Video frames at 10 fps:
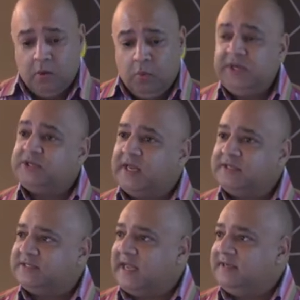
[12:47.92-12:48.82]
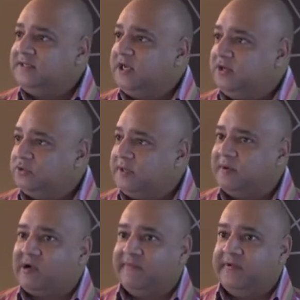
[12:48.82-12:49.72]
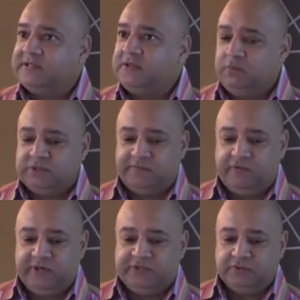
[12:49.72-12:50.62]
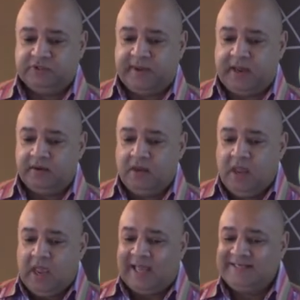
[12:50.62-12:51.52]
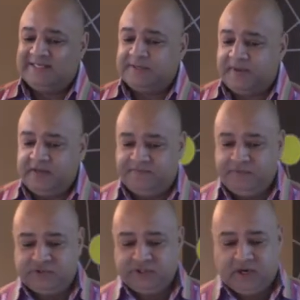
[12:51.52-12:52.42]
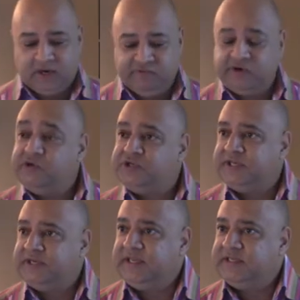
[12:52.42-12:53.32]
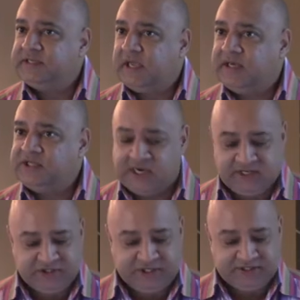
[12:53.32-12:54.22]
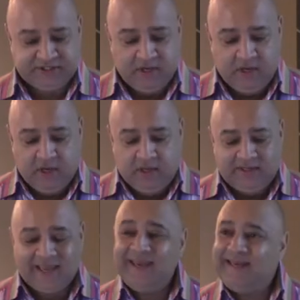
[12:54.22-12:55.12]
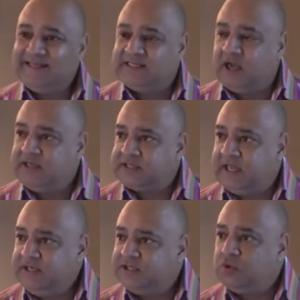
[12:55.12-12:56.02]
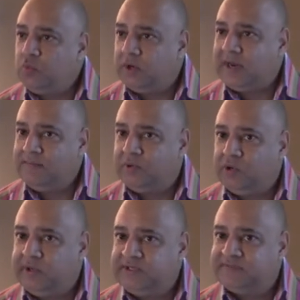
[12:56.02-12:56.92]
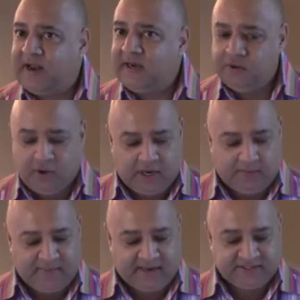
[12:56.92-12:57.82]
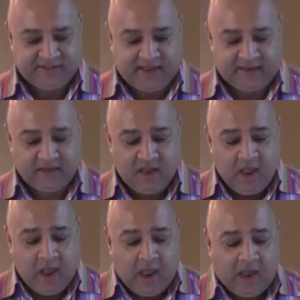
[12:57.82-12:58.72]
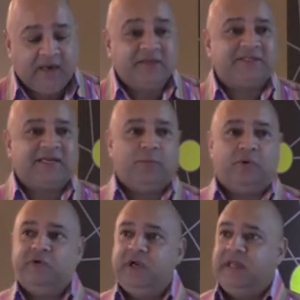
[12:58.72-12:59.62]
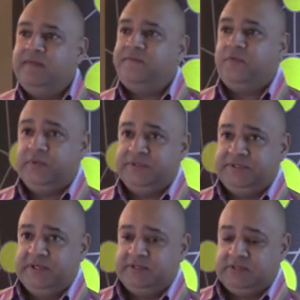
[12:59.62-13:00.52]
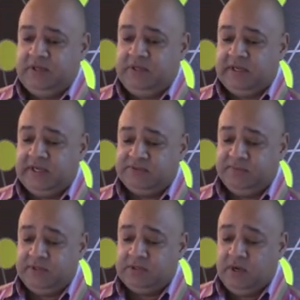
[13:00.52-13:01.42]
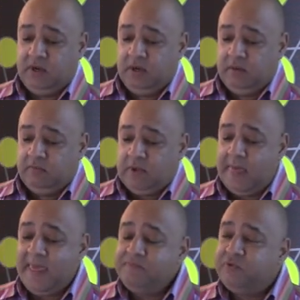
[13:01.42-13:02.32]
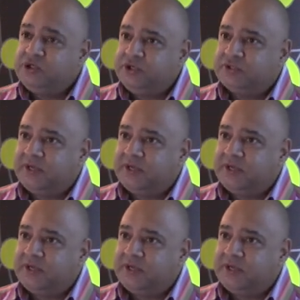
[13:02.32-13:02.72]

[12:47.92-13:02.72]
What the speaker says: we need to understand internal demographics, which I've already talked about, anticipate your future recruiting needs and challenges, gain insights into what employees value, and I'll come back to that, and understand what really influences engagement, and then produce